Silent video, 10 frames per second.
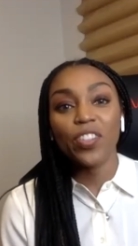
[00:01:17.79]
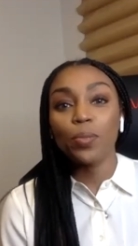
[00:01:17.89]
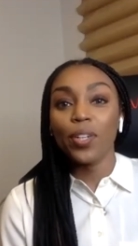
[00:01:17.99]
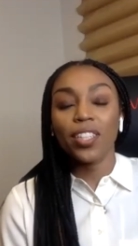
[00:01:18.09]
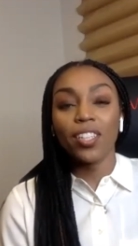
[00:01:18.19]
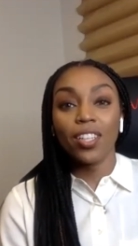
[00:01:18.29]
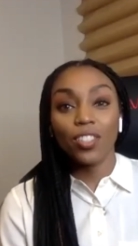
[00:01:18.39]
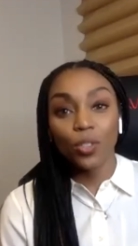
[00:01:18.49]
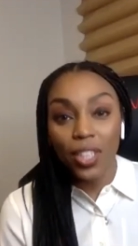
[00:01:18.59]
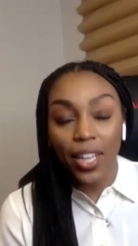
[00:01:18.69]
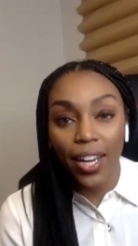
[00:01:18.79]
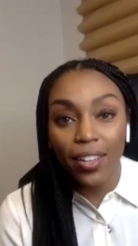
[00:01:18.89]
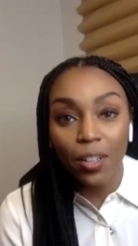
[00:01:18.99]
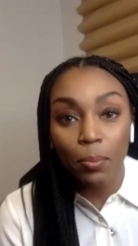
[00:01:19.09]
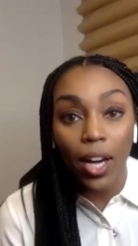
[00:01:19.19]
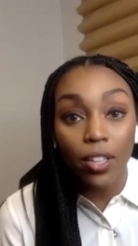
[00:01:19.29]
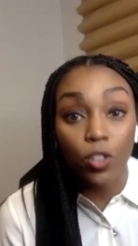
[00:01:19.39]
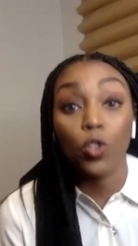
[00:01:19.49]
Everyone can enjoy the anthem how